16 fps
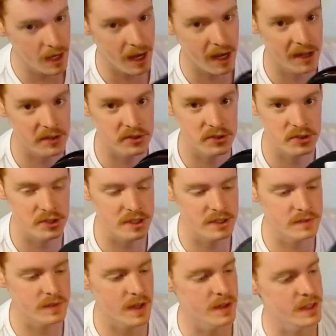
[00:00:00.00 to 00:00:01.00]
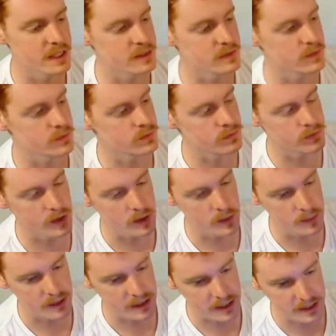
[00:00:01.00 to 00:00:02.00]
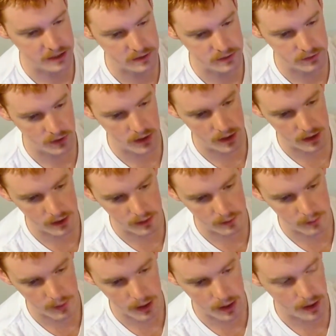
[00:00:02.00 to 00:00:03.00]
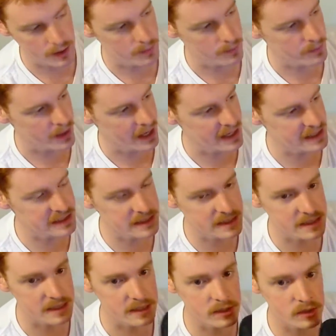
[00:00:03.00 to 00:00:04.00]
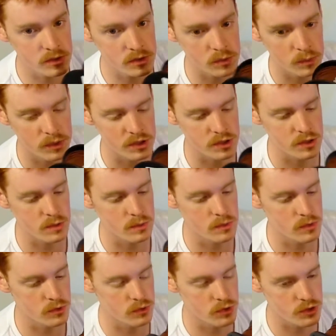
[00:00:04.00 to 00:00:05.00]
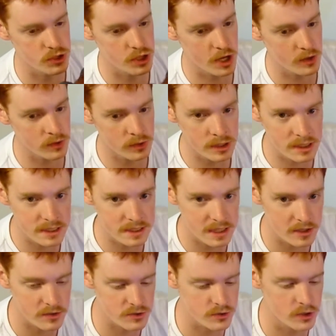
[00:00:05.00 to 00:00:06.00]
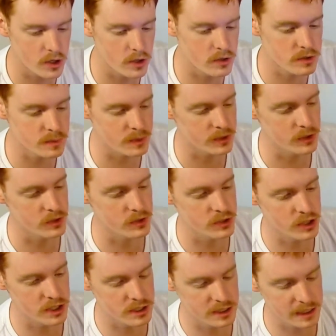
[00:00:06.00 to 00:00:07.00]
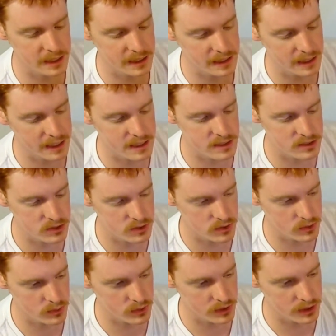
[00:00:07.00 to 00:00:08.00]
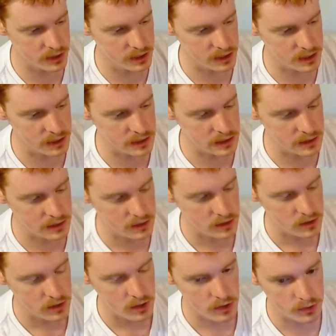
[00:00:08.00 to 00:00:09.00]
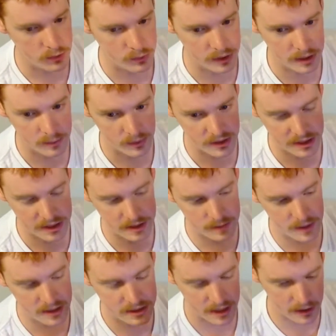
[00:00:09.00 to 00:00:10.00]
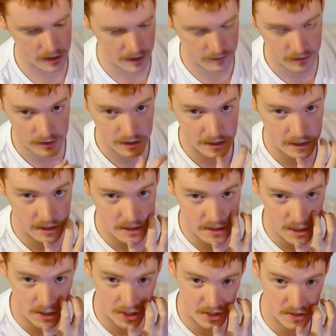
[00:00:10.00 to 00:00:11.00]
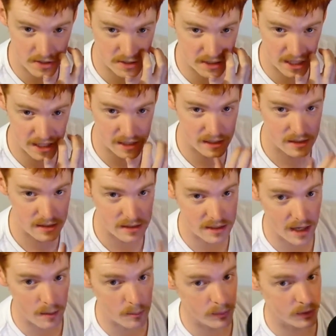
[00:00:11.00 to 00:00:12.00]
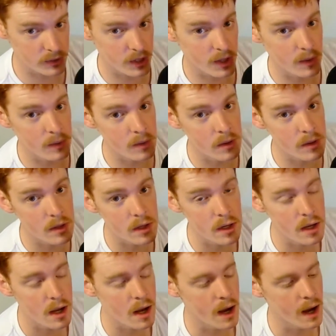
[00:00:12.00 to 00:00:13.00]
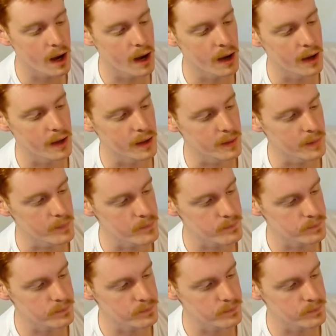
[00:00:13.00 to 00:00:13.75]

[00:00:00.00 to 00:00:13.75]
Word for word: I also just found this filament. It's from um, Aces Deals, which generally sells drones, but they're just getting into the 3D printing space. I'll have a link to their site down below. Um,